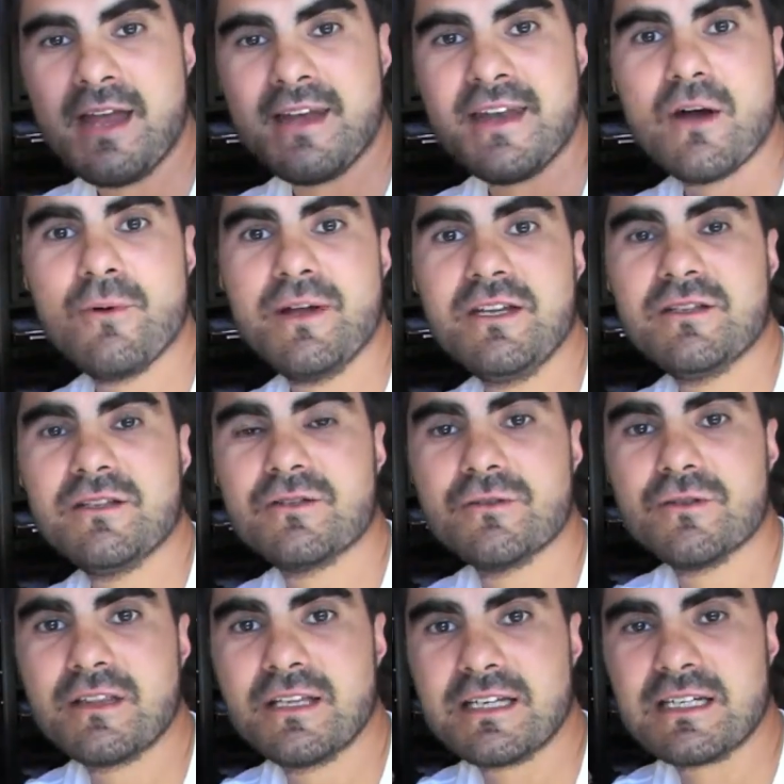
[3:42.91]
Now, when you
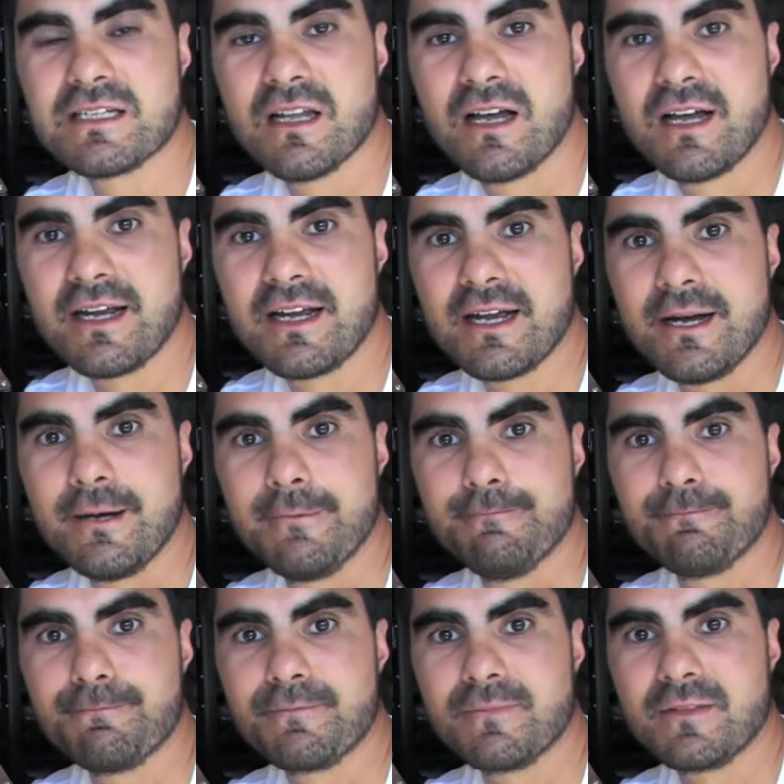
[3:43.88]
do things like
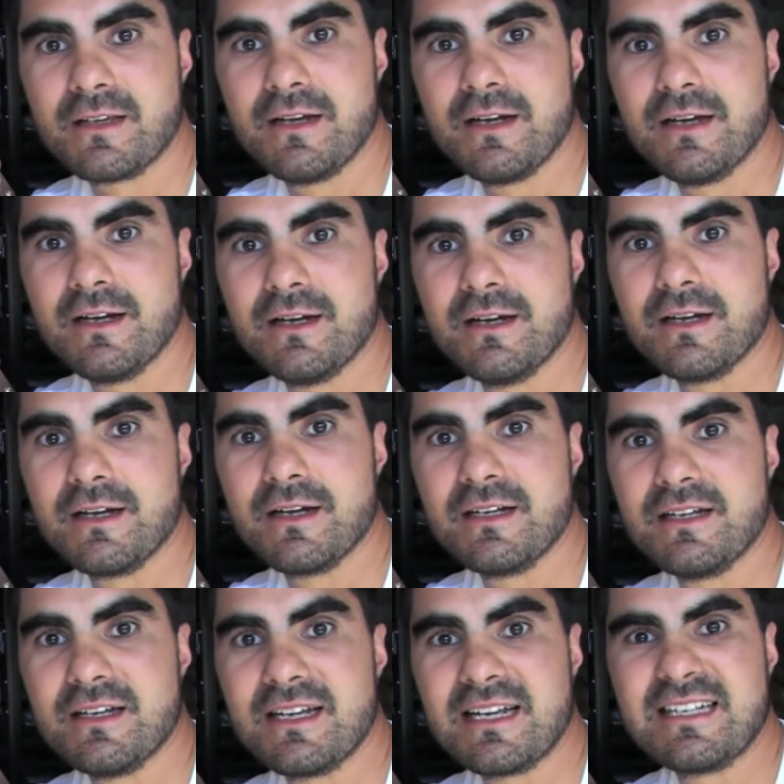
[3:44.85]
um, uh,
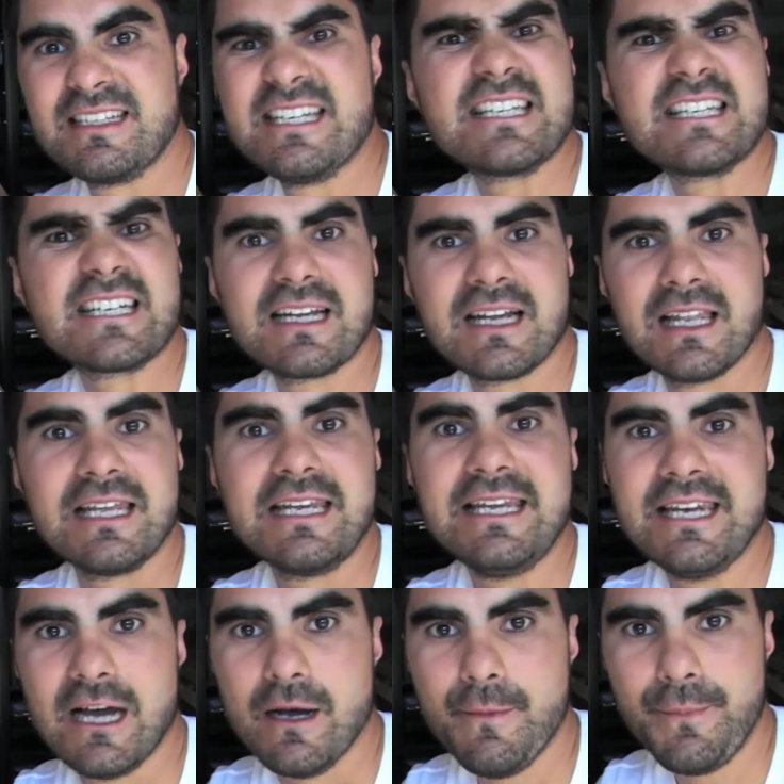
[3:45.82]
disk
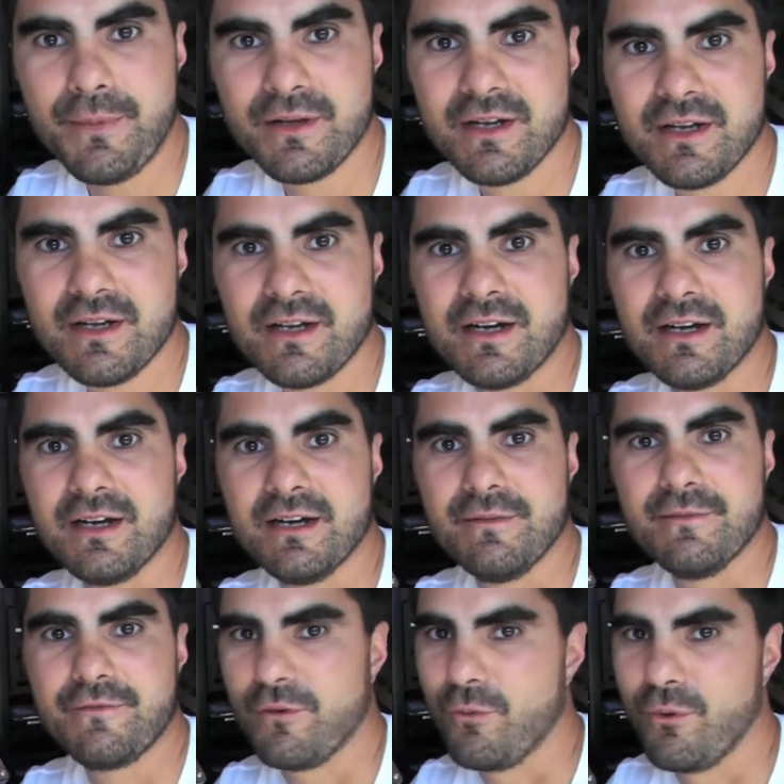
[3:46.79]
cleanup,
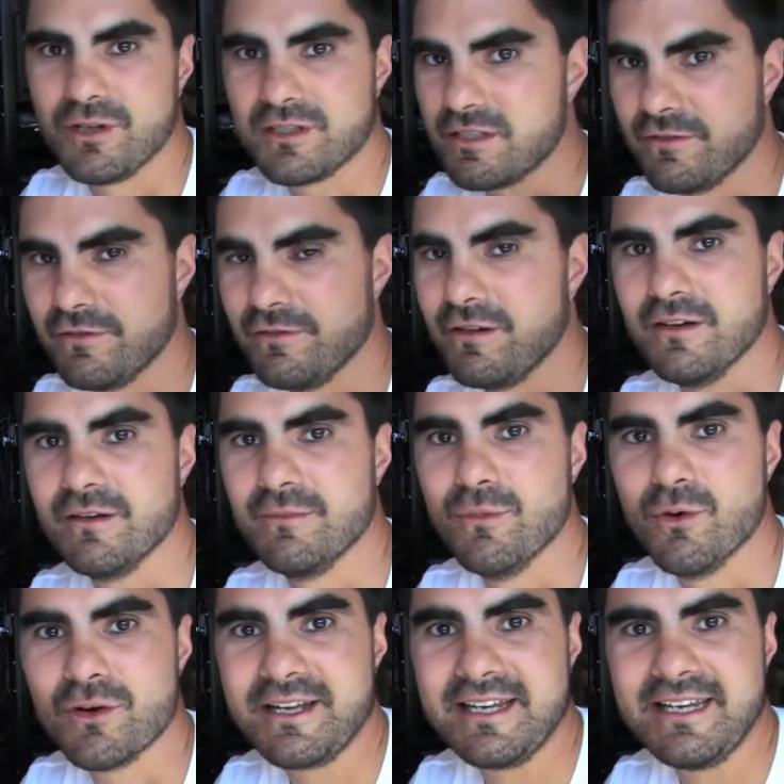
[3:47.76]
um, for want of a
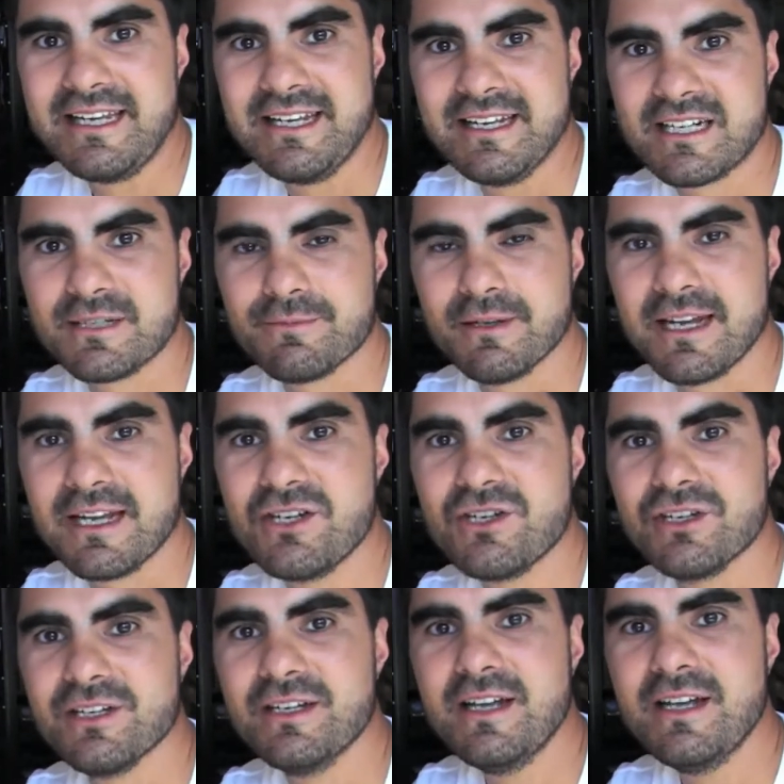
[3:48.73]
more geeky
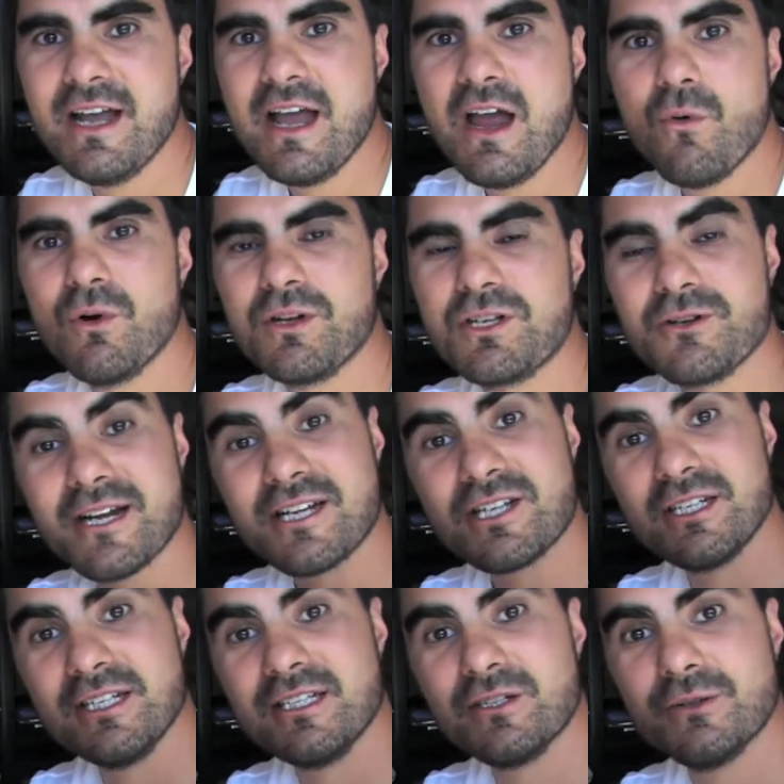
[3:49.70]
explanation, what you're
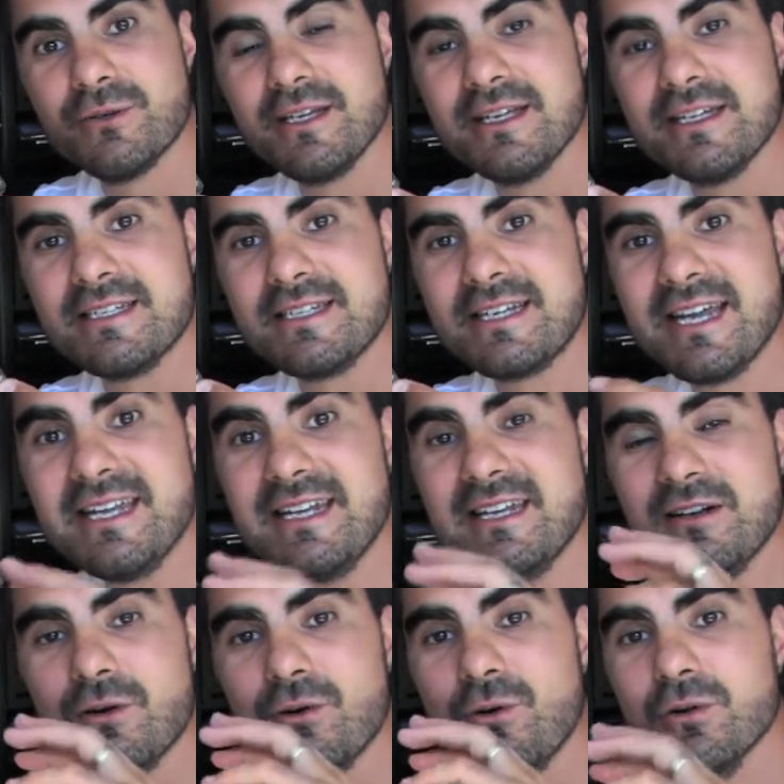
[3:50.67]
actually doing is
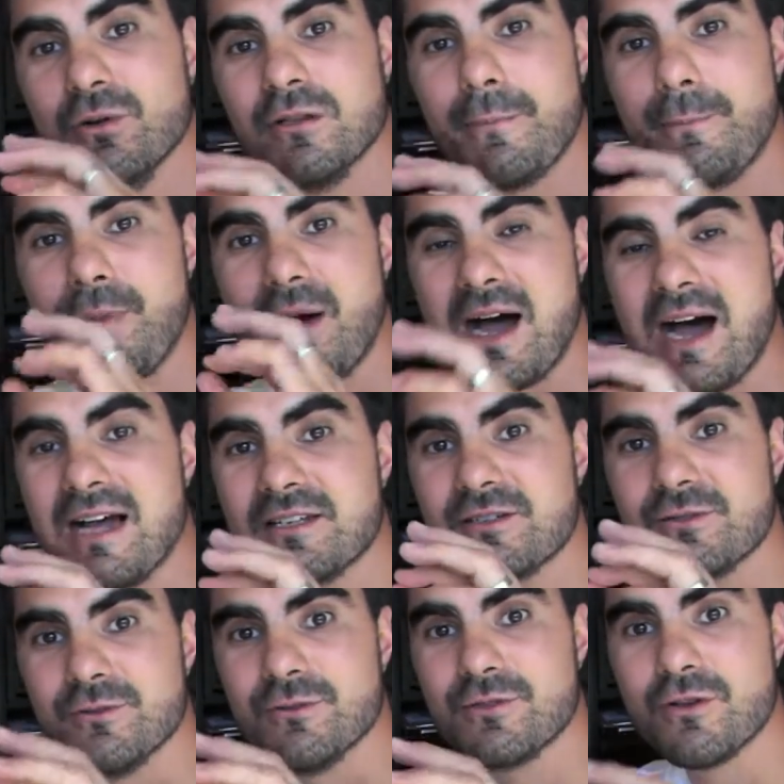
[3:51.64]
getting all the
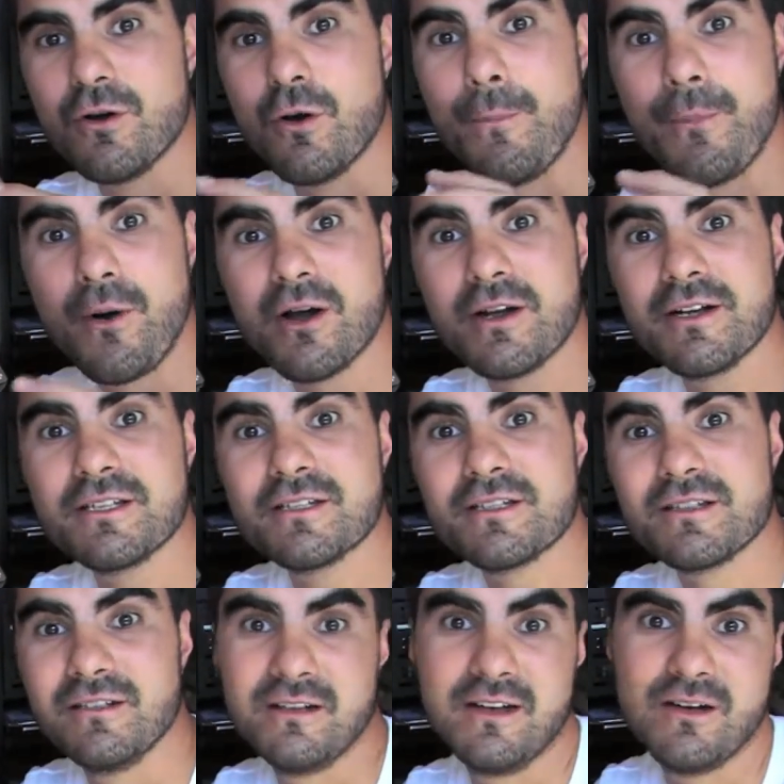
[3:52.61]
parcels or
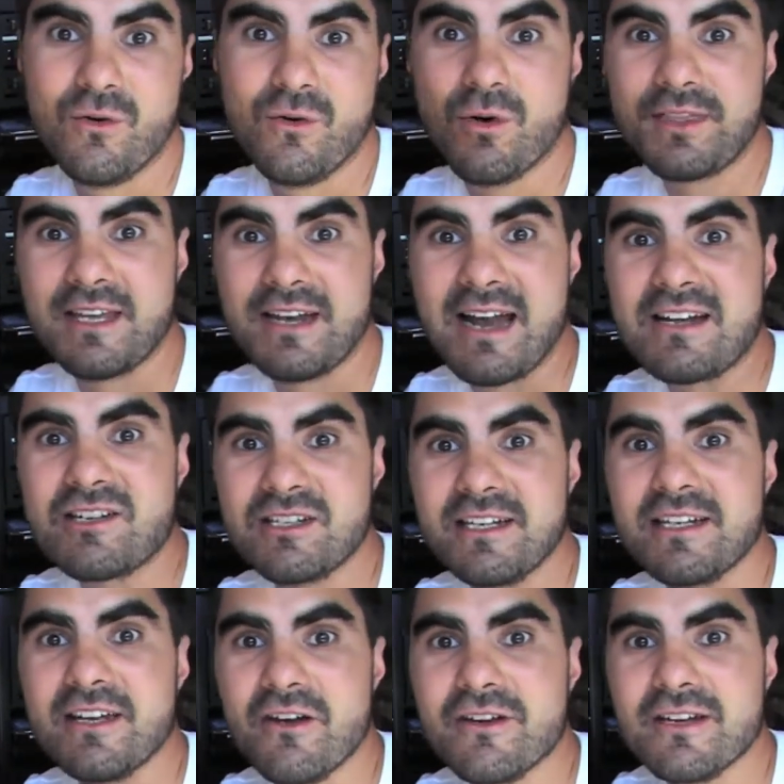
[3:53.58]
pockets, uh, or what they're
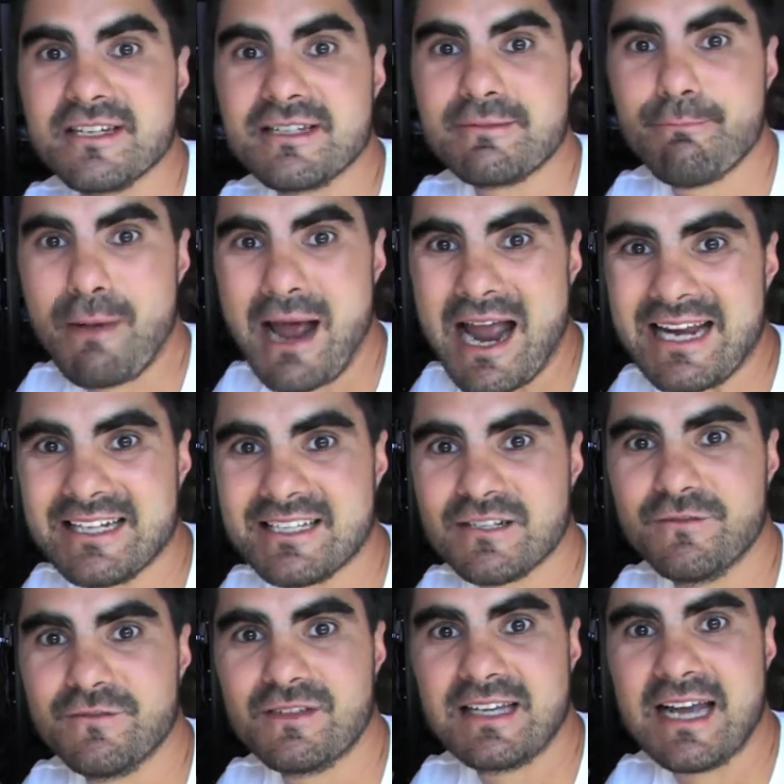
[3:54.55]
actually known as
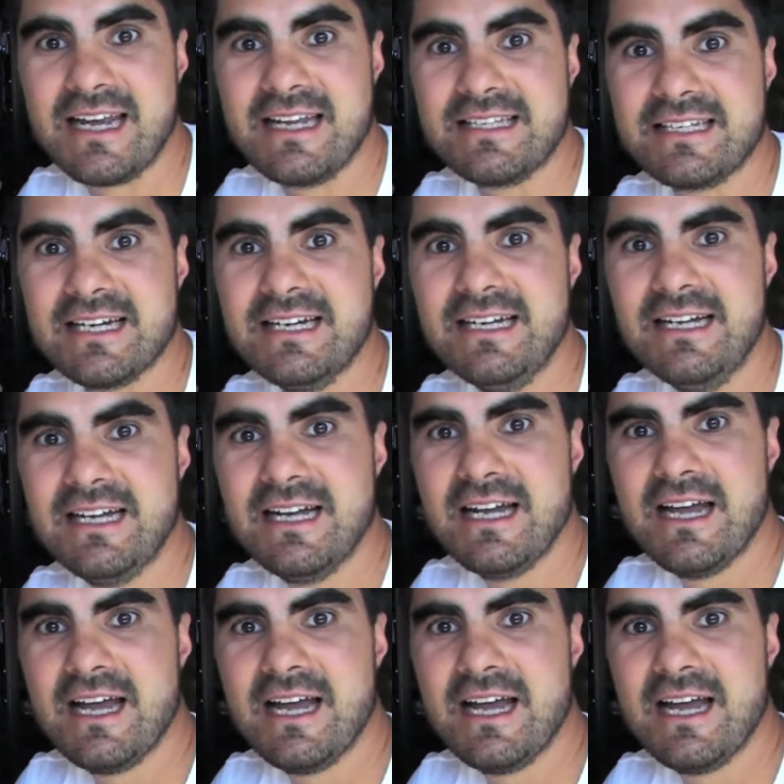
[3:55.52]
packets of data,